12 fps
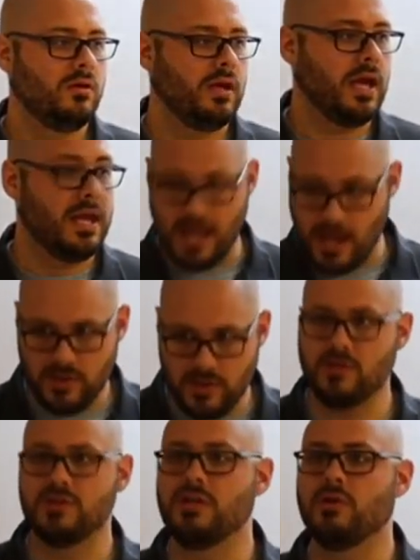And now
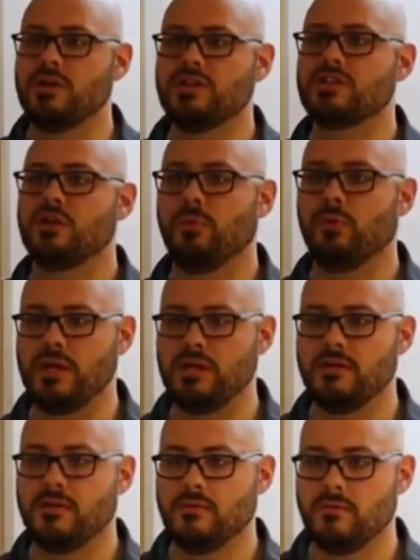here, here it is
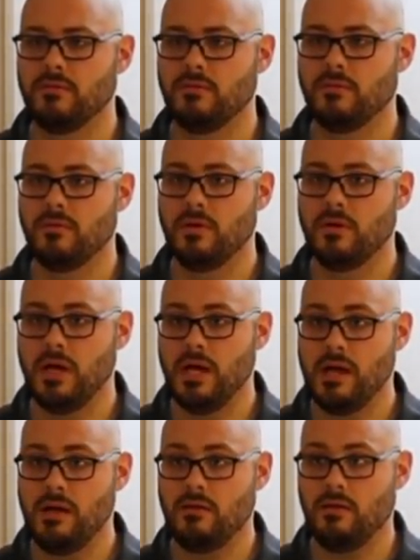complete."
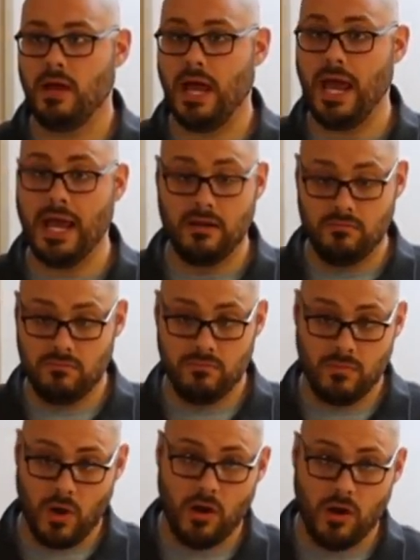And
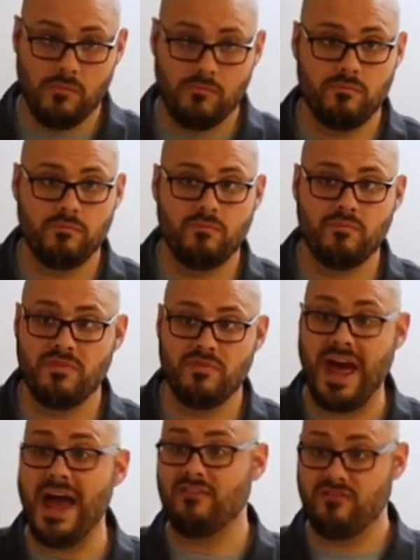
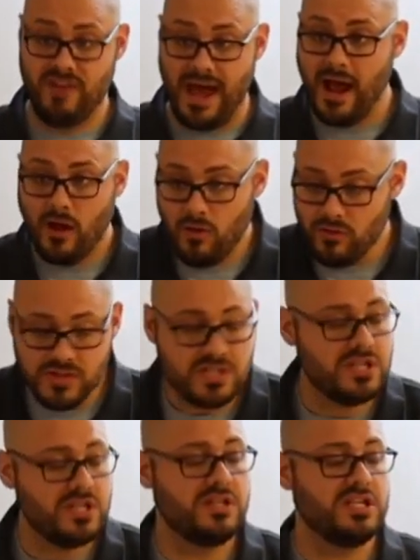that vow, this,
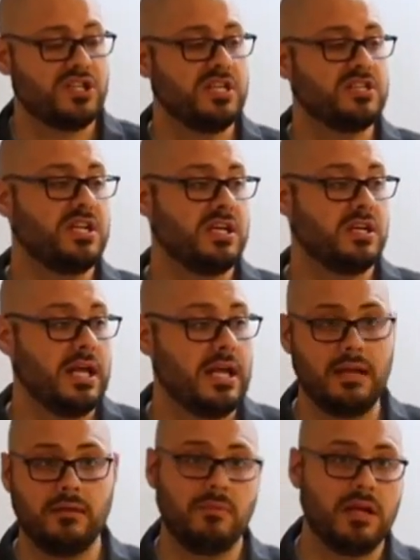these things that he could,
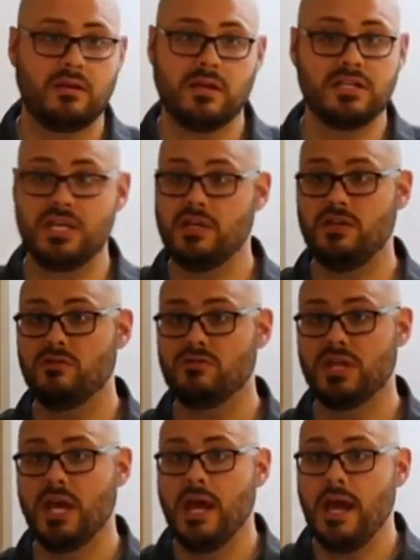it, it continues
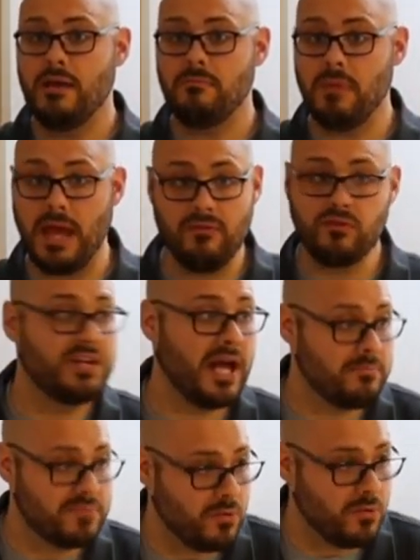every
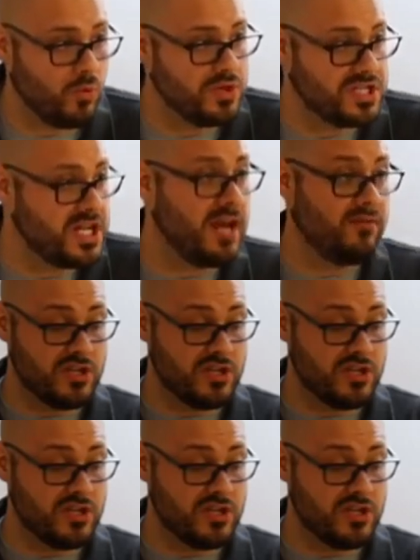time someone's saved.